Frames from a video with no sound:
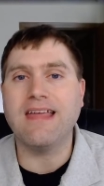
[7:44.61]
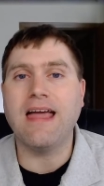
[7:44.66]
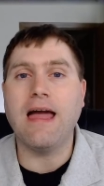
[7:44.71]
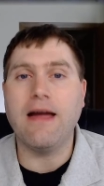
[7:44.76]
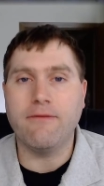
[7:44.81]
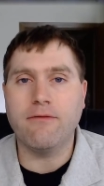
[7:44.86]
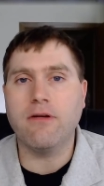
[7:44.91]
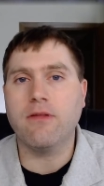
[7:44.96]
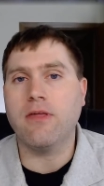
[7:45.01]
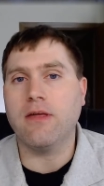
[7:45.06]
to
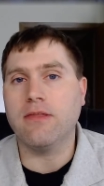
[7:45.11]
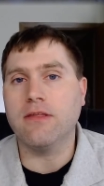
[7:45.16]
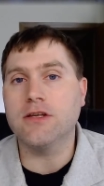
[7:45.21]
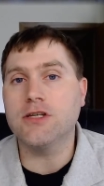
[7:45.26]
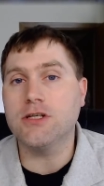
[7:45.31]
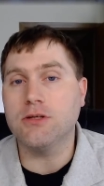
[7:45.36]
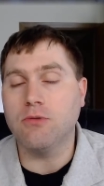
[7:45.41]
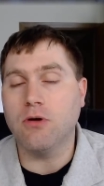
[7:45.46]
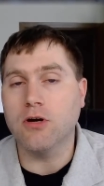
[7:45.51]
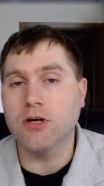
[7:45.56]
everything
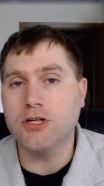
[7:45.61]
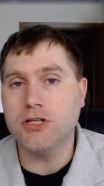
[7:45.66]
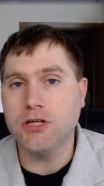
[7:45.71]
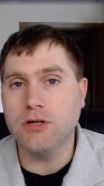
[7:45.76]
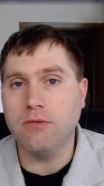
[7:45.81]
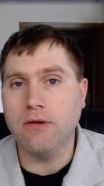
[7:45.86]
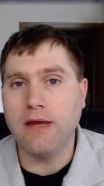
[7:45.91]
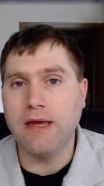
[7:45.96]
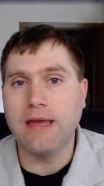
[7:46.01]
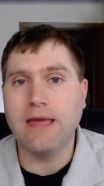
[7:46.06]
that you are
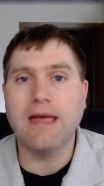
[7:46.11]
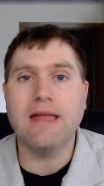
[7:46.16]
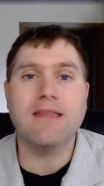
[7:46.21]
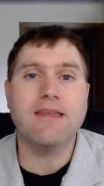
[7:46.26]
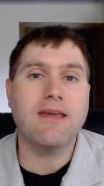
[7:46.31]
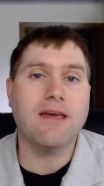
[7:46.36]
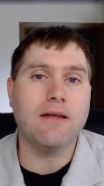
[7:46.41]
doing and